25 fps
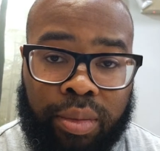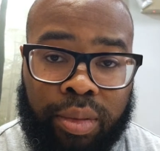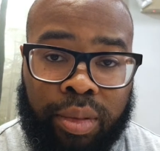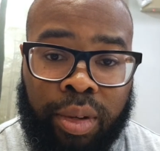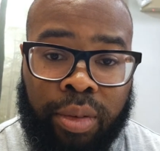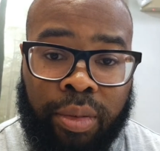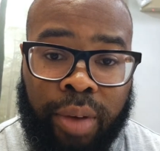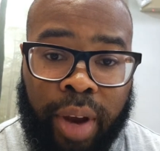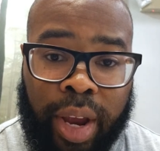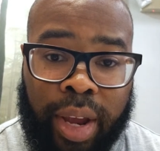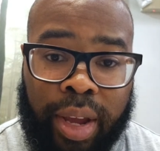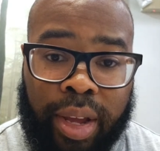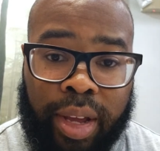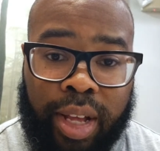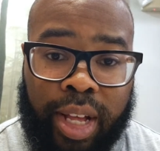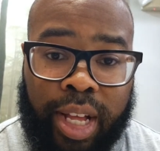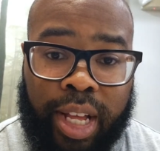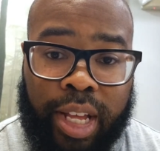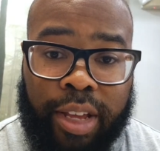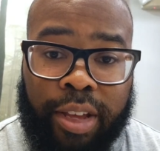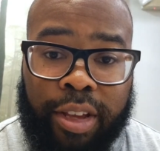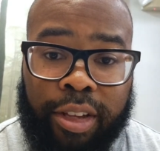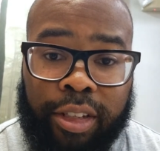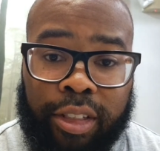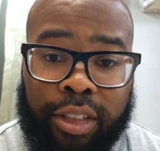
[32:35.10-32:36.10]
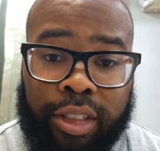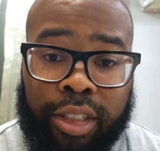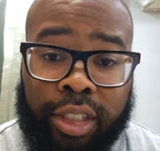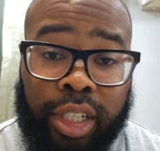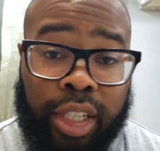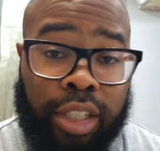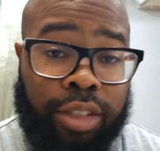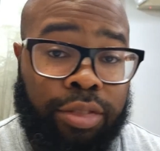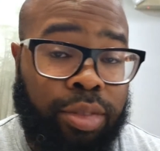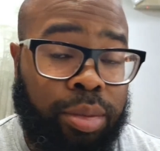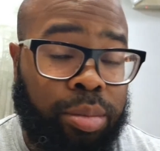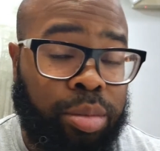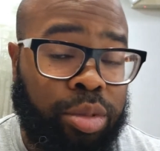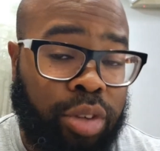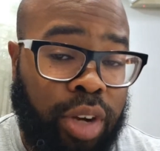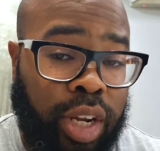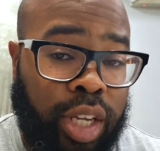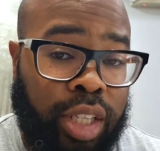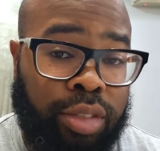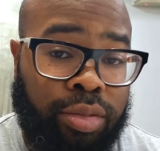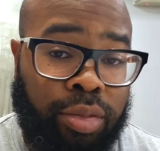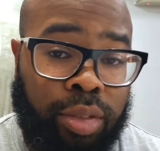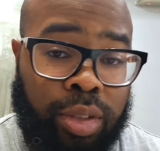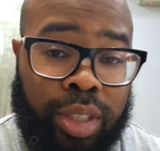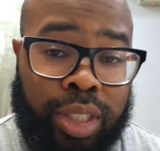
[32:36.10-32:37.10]
Right? Just from
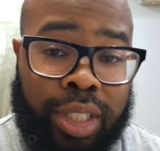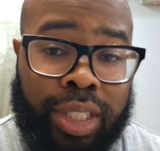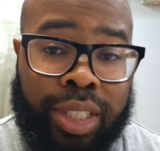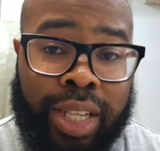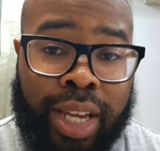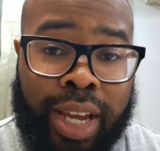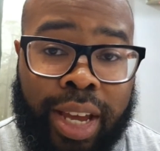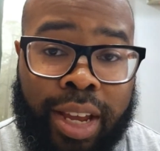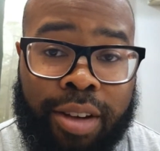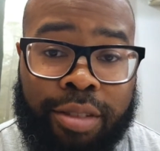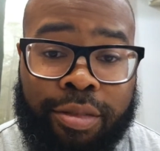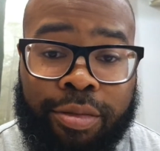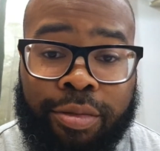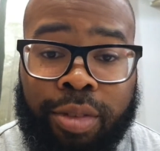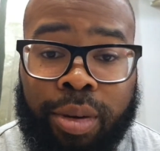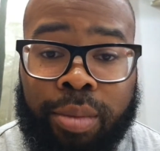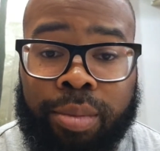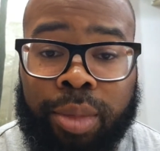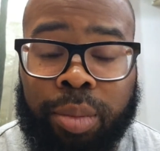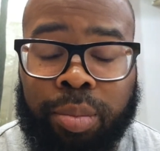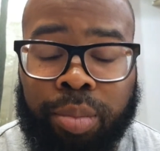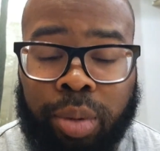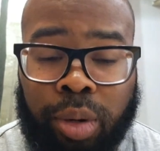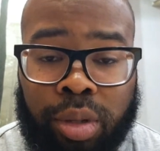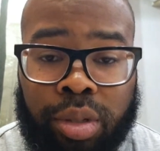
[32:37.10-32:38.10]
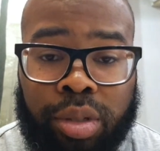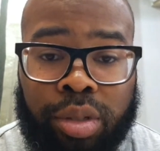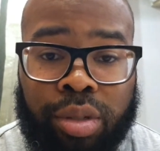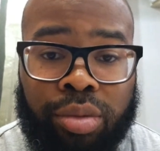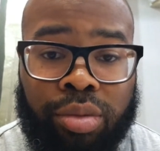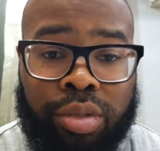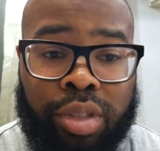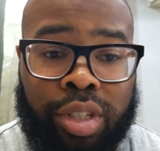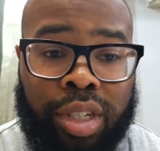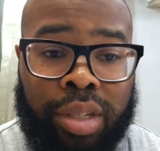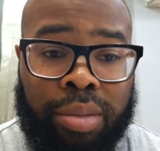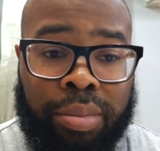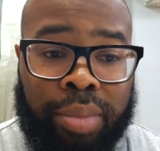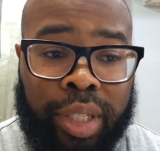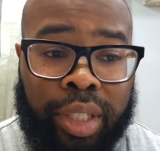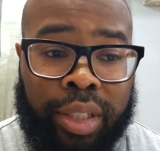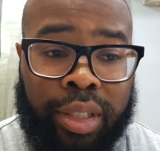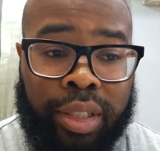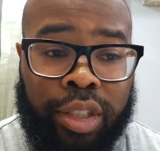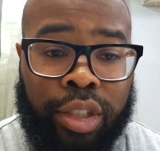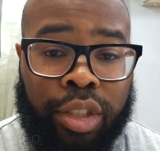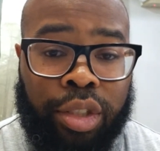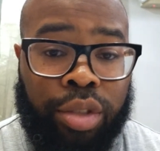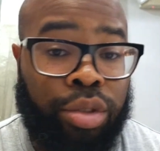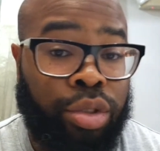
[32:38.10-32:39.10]
transferring the debt from the personal to the
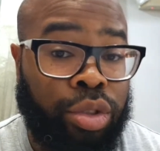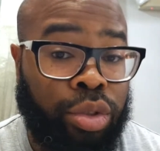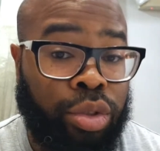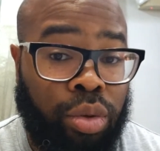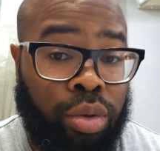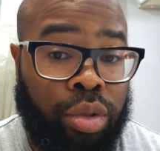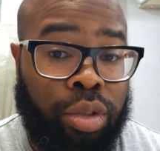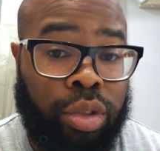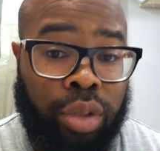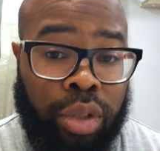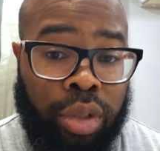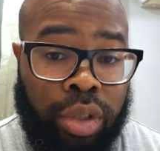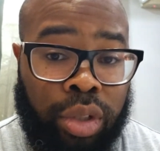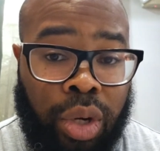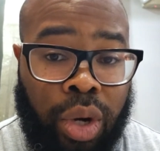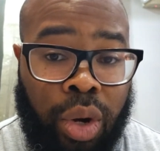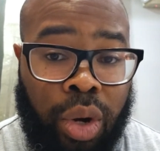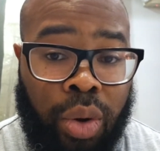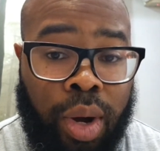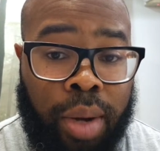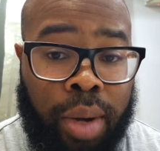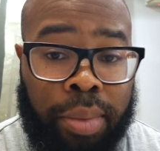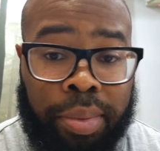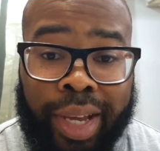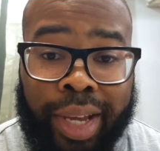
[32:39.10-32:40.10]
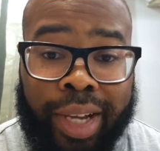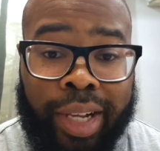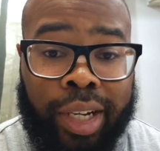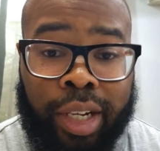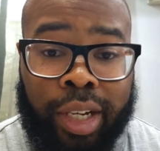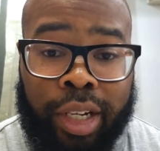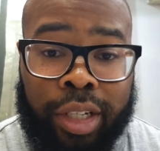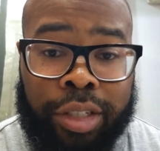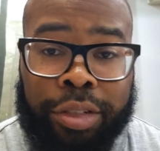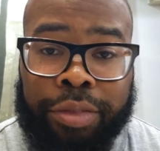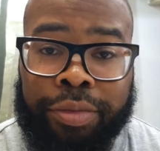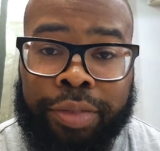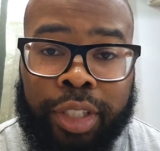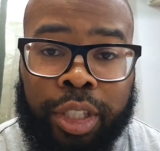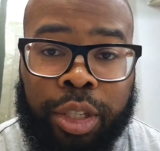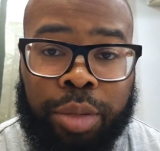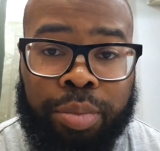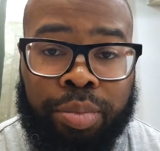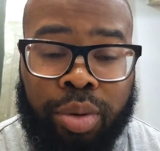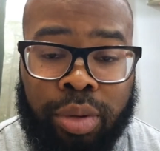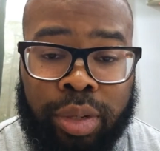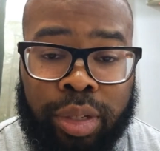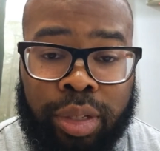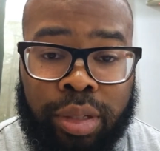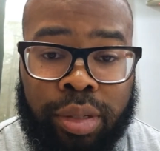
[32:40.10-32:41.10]
business, your score is going to go up like 150
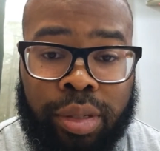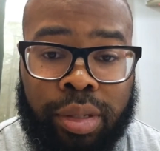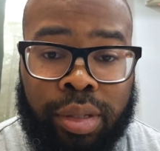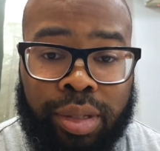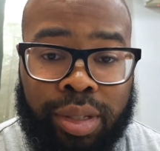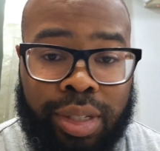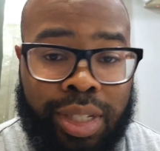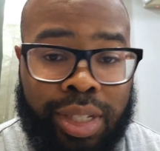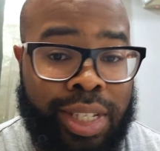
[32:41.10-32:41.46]
points.